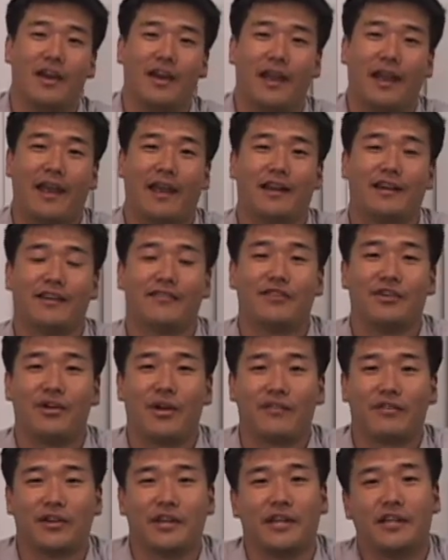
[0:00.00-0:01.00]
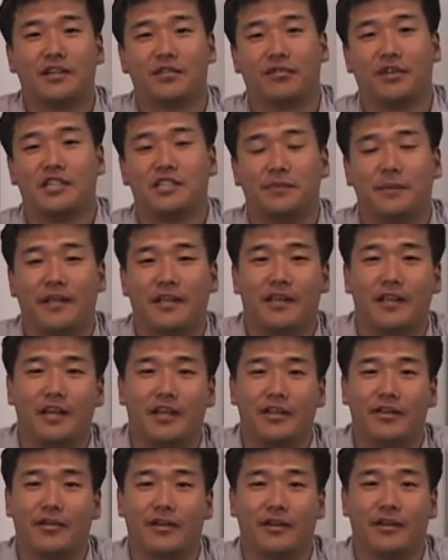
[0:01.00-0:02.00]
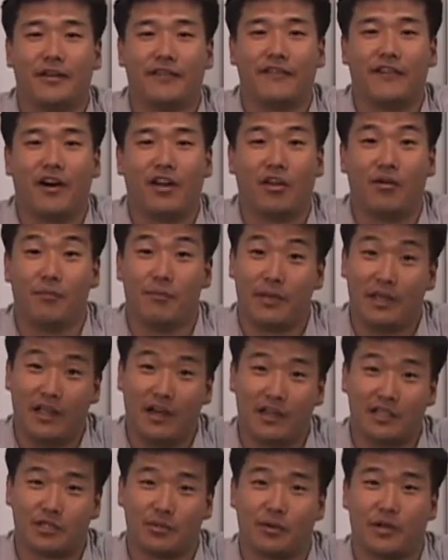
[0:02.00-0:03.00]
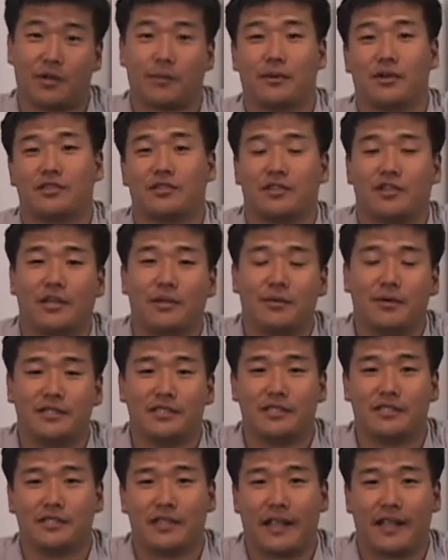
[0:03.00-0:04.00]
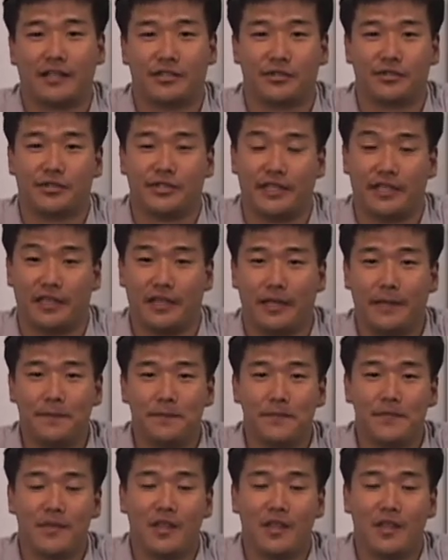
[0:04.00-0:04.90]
and if you ever need to reach me, you can follow me on Twitter personally, which is Andrew Seeley,